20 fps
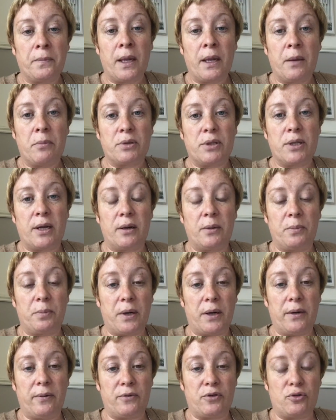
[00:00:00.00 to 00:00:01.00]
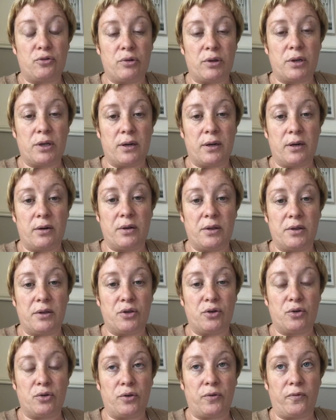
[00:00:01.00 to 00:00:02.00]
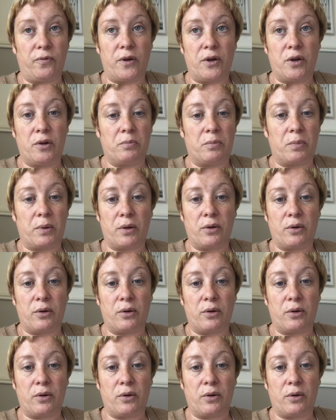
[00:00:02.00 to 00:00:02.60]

If it's on a private road in Ireland, they don't have a number.